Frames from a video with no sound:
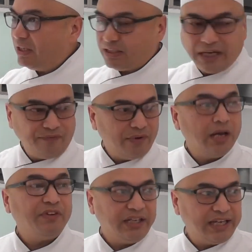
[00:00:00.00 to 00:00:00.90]
the chef,
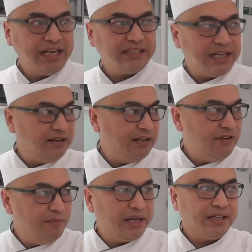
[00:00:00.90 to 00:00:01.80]
with the guests, and they
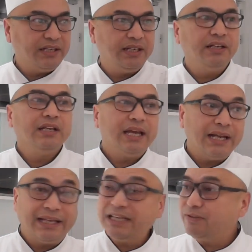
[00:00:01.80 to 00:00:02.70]
will make it here,
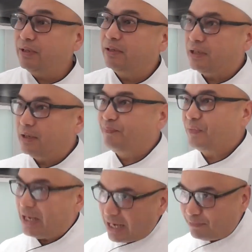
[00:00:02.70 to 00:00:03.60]
and guests will
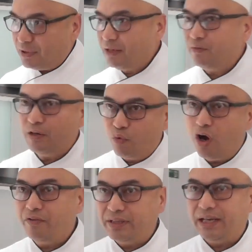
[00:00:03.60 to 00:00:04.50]

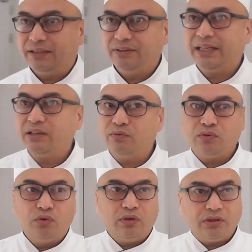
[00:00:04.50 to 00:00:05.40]
involve in that. They can
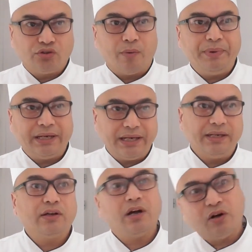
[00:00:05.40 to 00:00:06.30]
do chopping
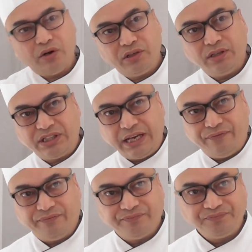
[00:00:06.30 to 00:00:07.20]
according to the chef.
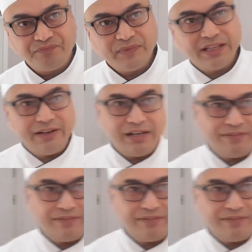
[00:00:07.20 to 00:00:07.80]
They will